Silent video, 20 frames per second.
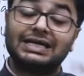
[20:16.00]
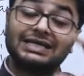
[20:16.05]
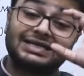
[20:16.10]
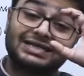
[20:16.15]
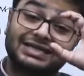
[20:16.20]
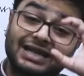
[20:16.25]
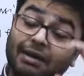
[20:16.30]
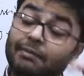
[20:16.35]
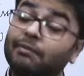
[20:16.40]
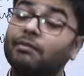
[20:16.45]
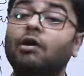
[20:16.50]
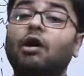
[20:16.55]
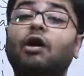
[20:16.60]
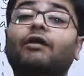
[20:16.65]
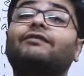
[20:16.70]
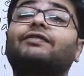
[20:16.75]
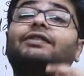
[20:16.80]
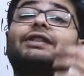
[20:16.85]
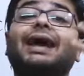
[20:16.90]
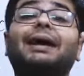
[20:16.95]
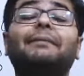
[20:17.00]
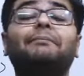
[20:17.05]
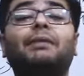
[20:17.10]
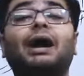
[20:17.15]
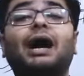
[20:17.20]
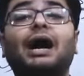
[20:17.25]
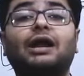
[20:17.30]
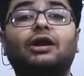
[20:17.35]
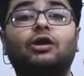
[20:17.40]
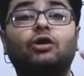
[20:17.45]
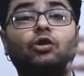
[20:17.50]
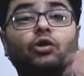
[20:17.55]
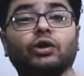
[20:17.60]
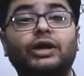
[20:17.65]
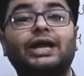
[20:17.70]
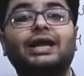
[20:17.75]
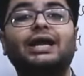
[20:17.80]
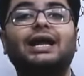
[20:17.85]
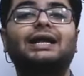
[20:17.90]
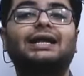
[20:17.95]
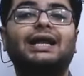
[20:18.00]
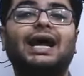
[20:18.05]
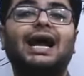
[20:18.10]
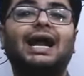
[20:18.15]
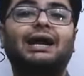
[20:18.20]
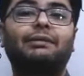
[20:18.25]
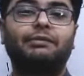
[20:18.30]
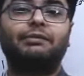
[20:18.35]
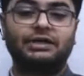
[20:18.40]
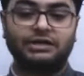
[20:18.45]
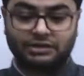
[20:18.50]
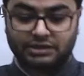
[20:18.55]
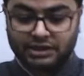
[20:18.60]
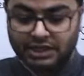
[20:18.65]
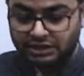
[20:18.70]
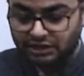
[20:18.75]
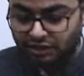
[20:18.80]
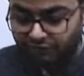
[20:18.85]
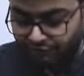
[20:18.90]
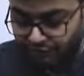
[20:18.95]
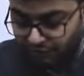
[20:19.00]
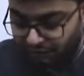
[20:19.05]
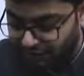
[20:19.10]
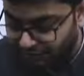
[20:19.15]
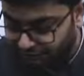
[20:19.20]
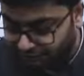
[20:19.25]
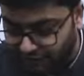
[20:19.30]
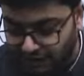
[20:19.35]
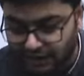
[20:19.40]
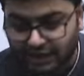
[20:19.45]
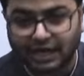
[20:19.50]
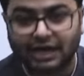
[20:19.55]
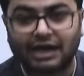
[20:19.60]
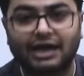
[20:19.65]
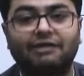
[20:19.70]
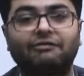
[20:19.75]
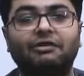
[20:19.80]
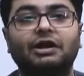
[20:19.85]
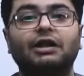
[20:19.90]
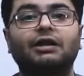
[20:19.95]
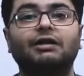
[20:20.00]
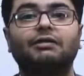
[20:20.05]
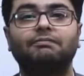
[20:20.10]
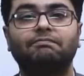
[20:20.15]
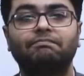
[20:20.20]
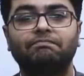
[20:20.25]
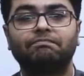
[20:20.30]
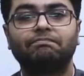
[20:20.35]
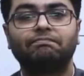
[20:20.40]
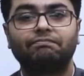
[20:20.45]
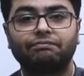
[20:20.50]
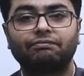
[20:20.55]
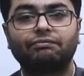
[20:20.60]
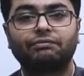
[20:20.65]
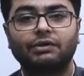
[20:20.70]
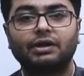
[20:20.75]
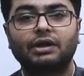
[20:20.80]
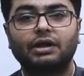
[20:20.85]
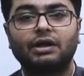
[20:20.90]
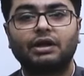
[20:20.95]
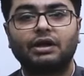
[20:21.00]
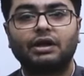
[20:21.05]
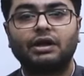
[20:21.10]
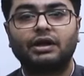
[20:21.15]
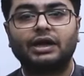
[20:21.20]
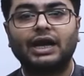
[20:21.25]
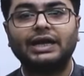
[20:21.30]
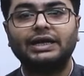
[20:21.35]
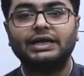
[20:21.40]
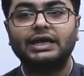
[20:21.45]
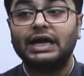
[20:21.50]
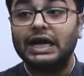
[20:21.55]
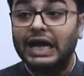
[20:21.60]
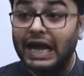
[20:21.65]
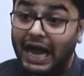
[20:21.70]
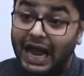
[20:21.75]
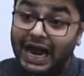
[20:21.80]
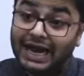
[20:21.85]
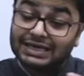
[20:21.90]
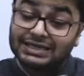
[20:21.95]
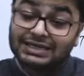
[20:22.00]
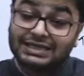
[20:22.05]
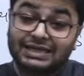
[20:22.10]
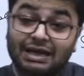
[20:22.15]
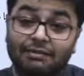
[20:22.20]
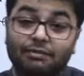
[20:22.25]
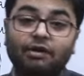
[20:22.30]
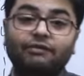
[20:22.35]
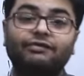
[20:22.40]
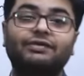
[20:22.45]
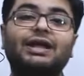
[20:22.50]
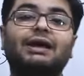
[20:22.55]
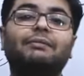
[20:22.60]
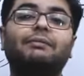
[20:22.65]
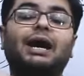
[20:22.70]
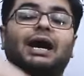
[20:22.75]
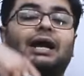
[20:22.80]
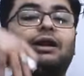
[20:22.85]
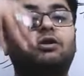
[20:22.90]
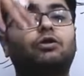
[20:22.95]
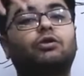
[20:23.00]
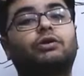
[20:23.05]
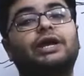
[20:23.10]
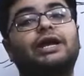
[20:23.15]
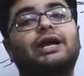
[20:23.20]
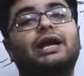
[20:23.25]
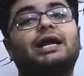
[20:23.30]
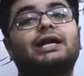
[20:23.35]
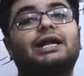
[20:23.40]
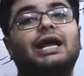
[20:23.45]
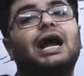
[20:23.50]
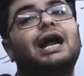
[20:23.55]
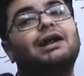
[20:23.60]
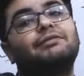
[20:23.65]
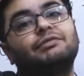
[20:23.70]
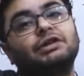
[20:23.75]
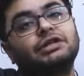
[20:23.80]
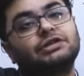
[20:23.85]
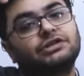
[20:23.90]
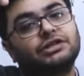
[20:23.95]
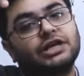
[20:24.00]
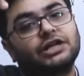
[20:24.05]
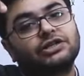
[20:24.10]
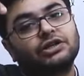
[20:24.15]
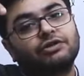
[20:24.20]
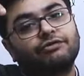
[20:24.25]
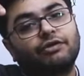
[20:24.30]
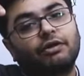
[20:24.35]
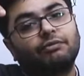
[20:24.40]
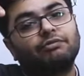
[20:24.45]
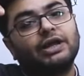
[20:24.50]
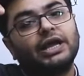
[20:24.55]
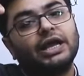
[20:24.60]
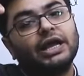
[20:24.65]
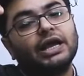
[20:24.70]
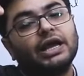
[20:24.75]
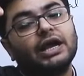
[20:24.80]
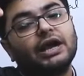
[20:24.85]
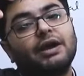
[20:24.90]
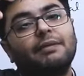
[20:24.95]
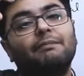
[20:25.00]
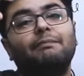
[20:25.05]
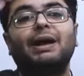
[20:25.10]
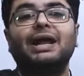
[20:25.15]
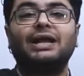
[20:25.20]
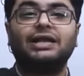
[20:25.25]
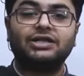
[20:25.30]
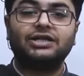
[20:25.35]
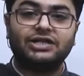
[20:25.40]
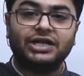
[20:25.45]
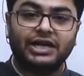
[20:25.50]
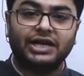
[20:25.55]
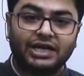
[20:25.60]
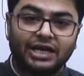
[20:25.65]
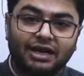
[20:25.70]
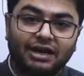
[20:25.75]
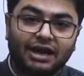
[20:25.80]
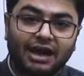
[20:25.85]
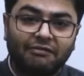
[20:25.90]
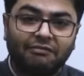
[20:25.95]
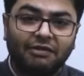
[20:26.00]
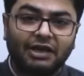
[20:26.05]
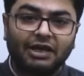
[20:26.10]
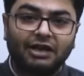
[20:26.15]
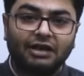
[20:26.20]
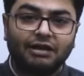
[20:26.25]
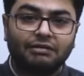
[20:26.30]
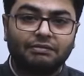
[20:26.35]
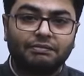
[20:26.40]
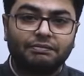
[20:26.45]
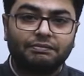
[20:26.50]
Some of them are looking at administration from the worker level, right? And some of them are looking at administration from the managerial level.